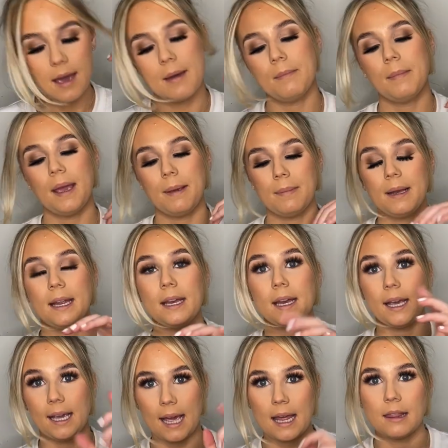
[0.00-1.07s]
Maybelline,
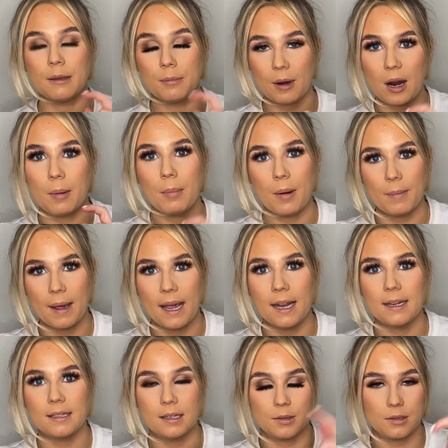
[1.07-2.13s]
again, the brow
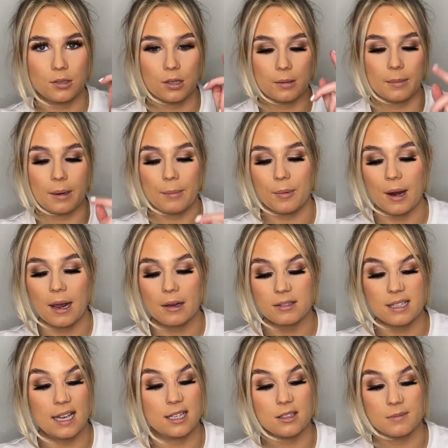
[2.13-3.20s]
pomade that I was talking about, brows.
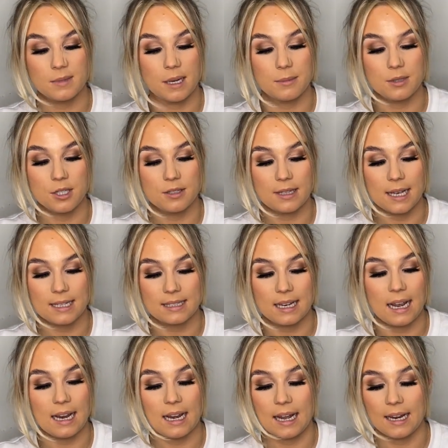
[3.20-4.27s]
I sometimes use that as an
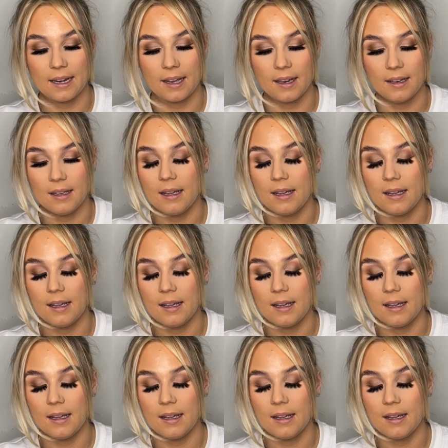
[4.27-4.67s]
eyeliner.